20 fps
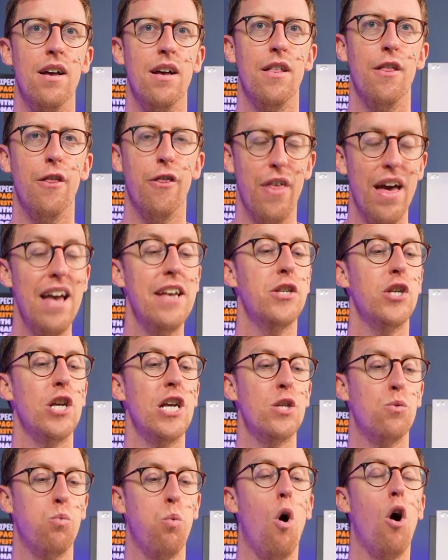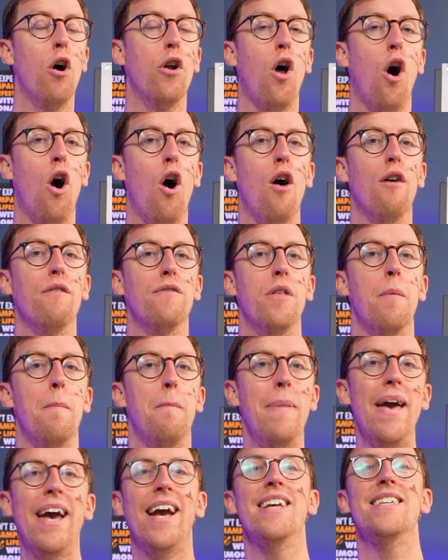This is one of the
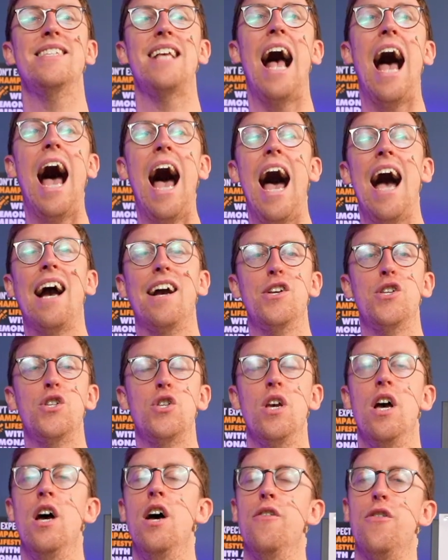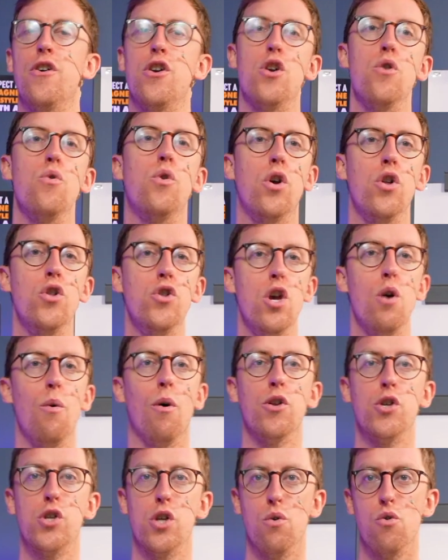biggest hacks that you can do
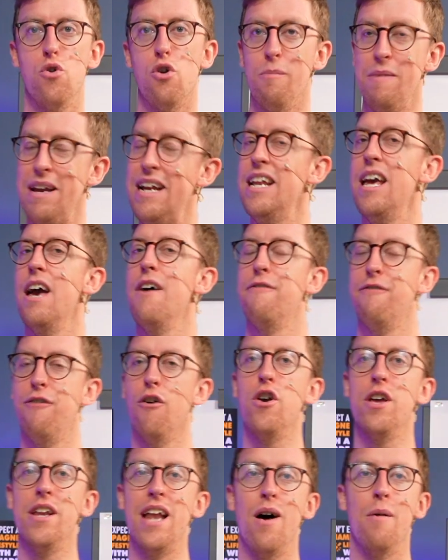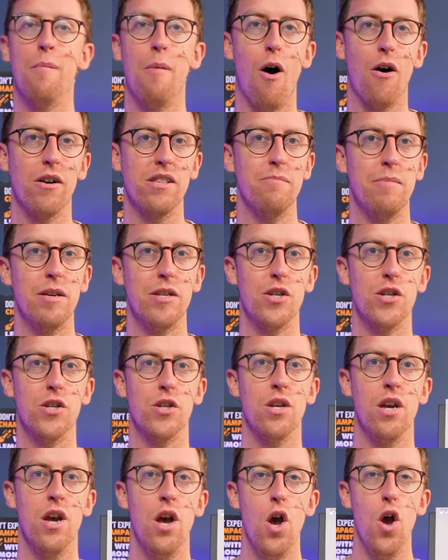on social media for your network marketing business.
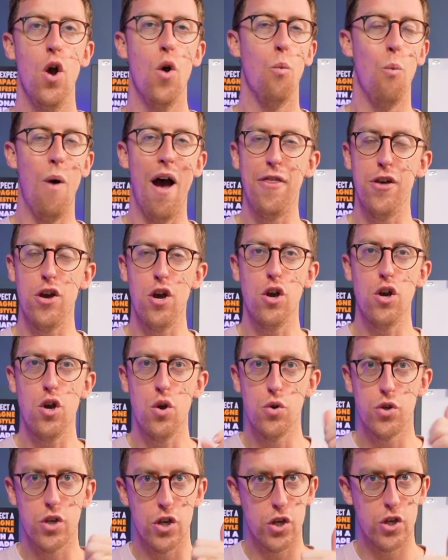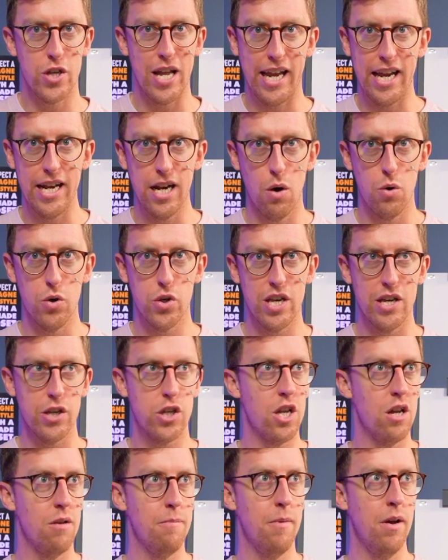Whether you used a sticky note
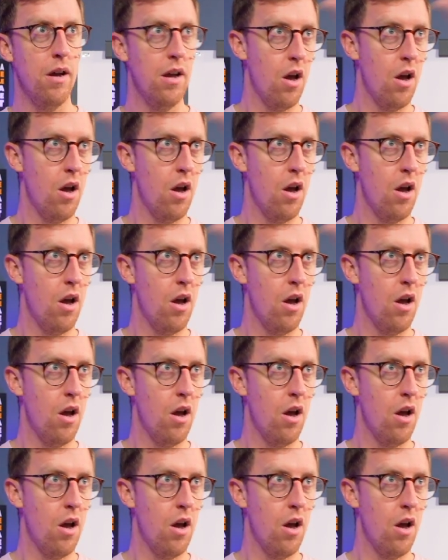system